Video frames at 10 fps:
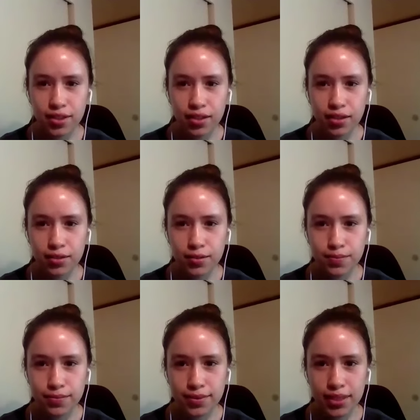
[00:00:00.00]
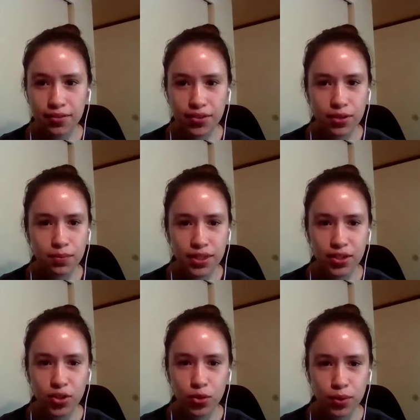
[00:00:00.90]
say definitely
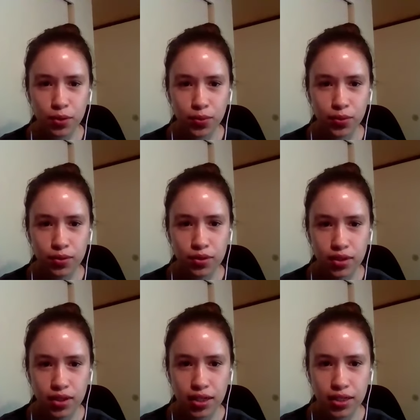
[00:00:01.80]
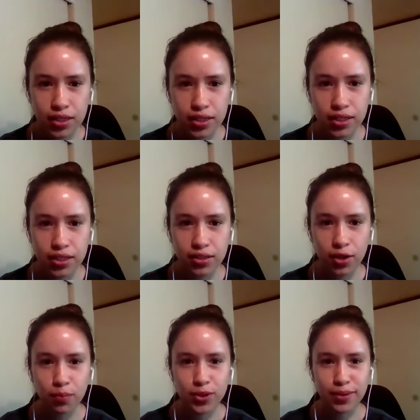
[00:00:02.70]
meeting new people and getting
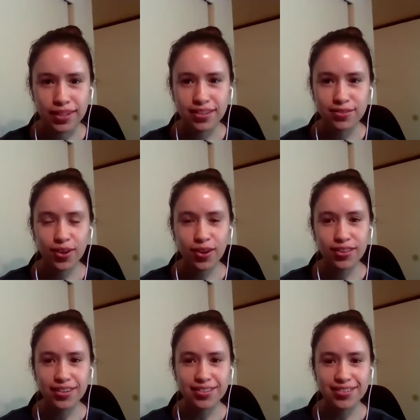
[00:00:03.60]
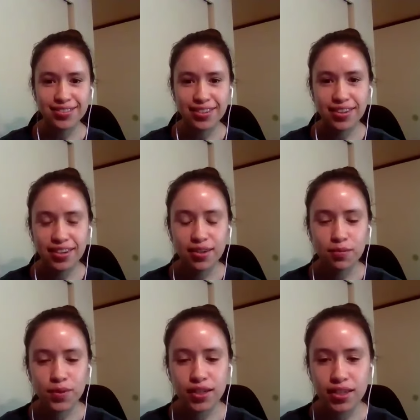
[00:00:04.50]
their perspectives on things
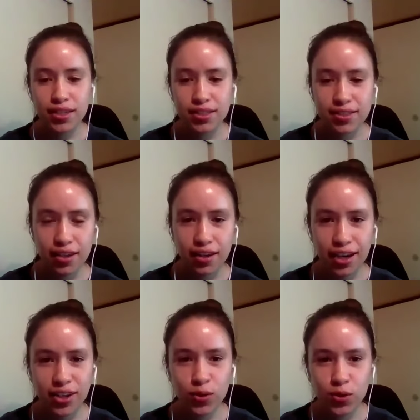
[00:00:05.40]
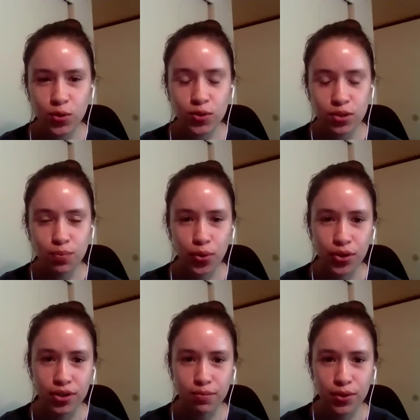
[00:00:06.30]
because I know school is
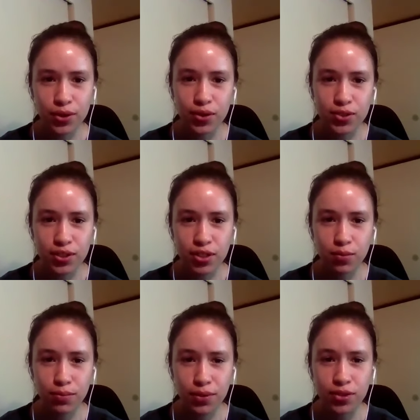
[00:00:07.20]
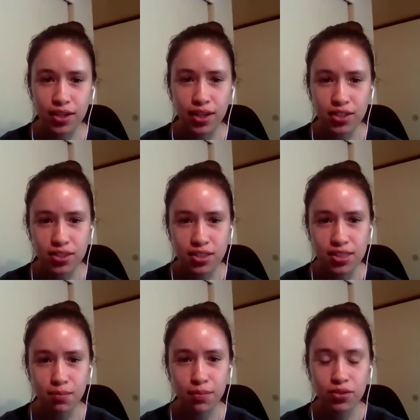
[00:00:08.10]
important, but you also need to build
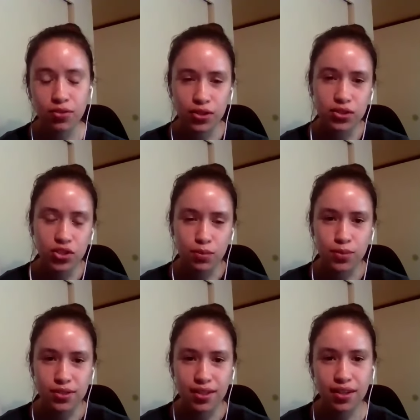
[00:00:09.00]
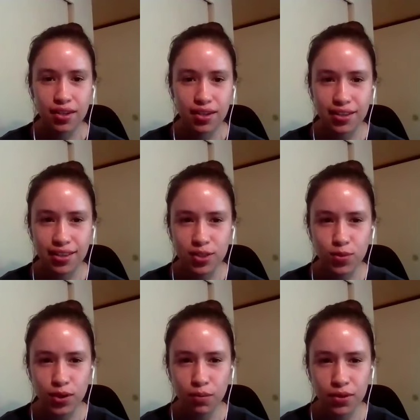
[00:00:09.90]
connections and build friendships. And
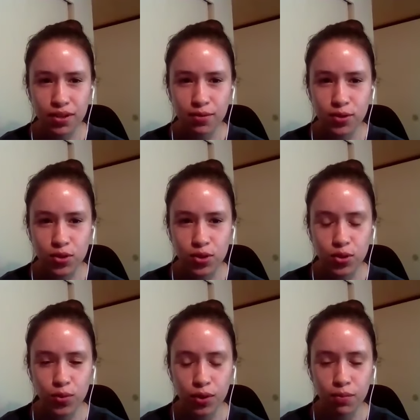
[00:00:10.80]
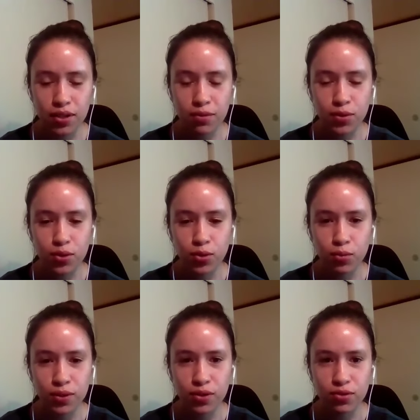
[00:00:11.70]
that's what I've been able to do. I've been able
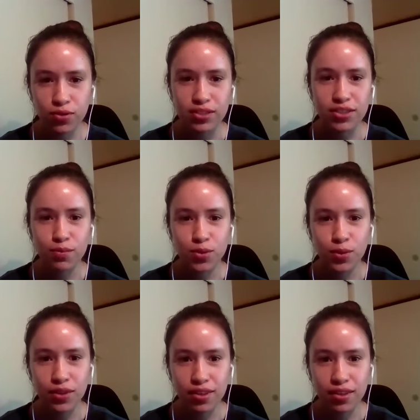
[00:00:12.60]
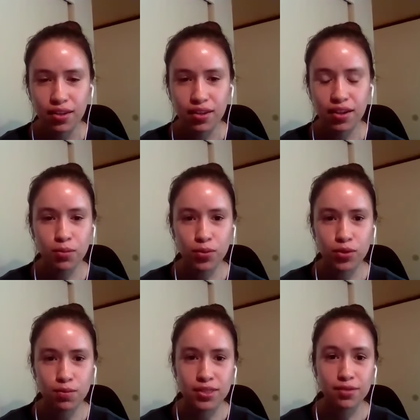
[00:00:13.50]
to build friendships with people
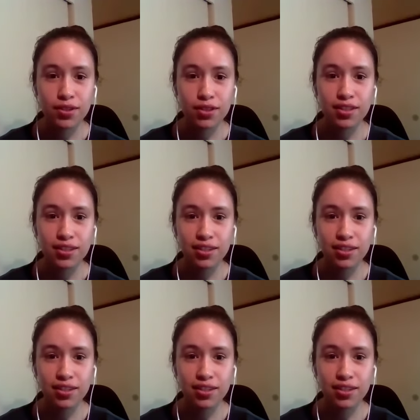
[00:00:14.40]
specifically